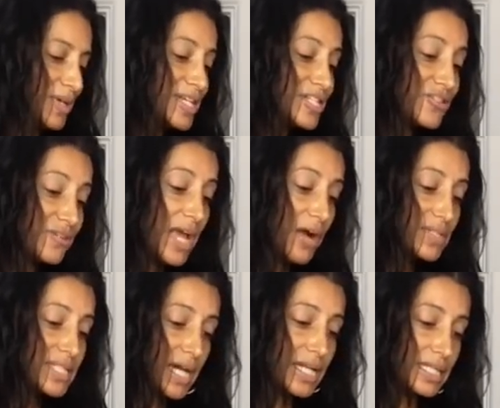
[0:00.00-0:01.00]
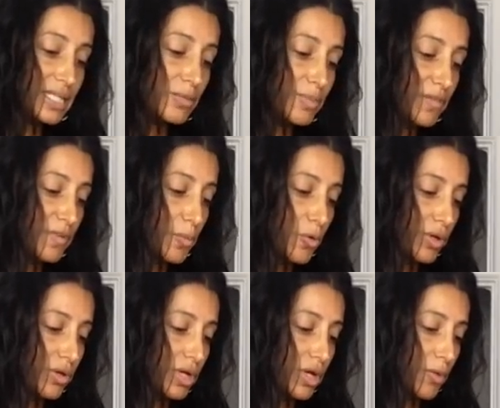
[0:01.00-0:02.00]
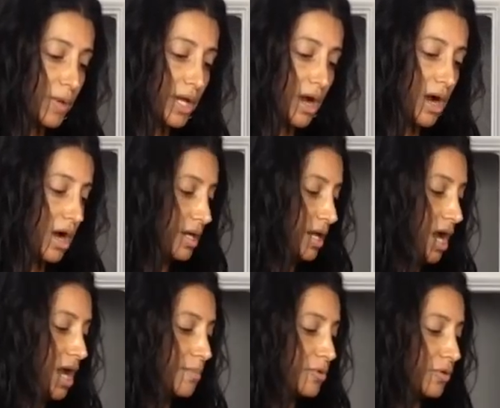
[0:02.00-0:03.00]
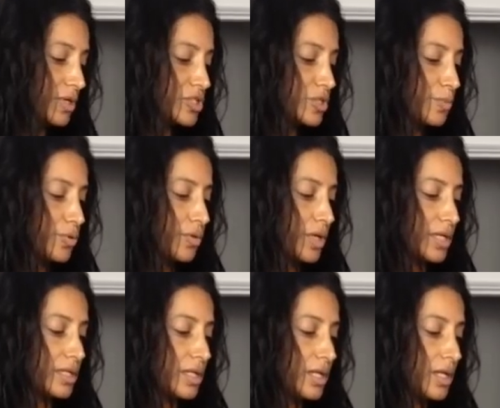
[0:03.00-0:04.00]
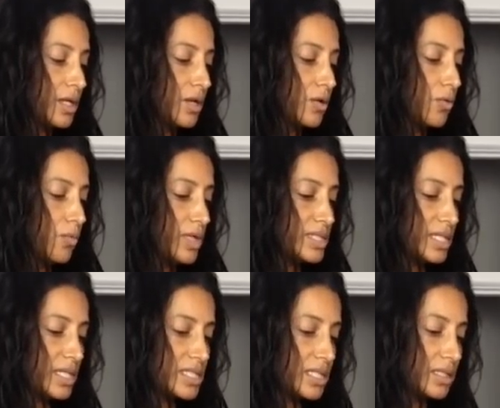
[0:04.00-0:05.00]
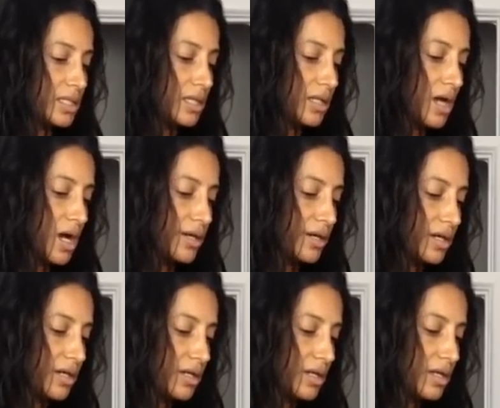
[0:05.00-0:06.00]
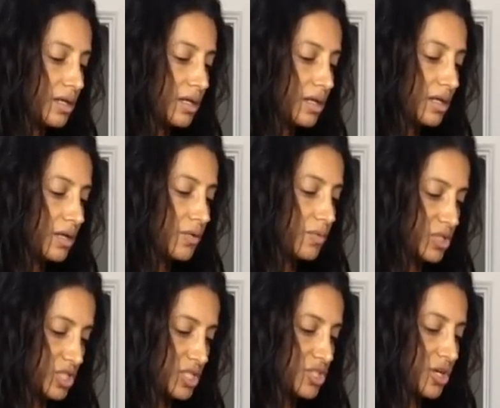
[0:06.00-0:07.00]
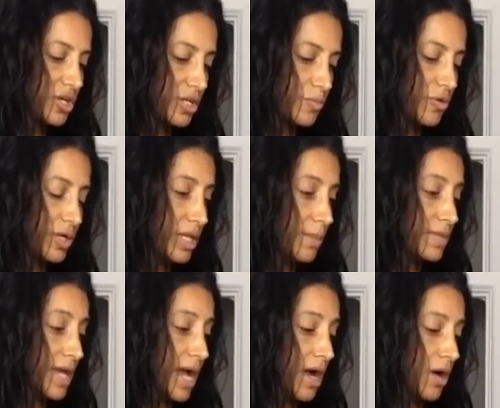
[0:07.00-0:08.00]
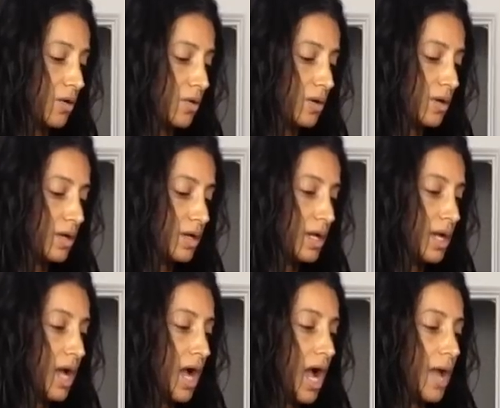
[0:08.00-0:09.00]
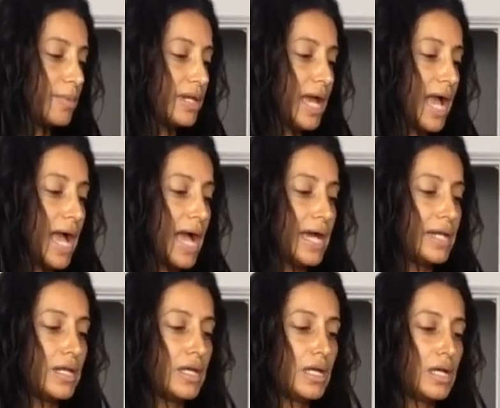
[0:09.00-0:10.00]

So now it's got a little bit of a boil going on. I'm going to put, once it gets a little hotter, which is starting to boil up now, I'm gonna add